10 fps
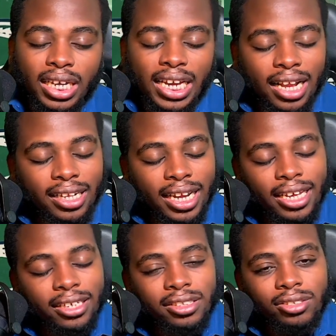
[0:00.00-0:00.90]
And I think
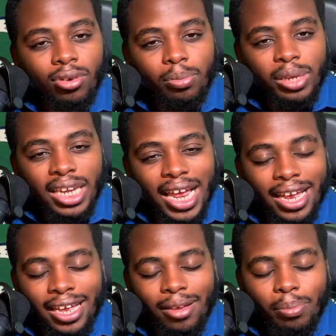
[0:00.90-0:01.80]
he's just going to be
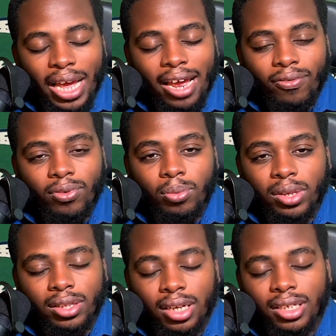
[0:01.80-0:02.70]
that impactful
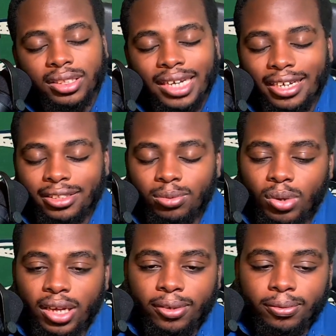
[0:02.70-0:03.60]
with us as
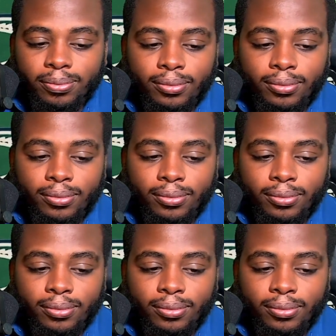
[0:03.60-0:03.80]
well.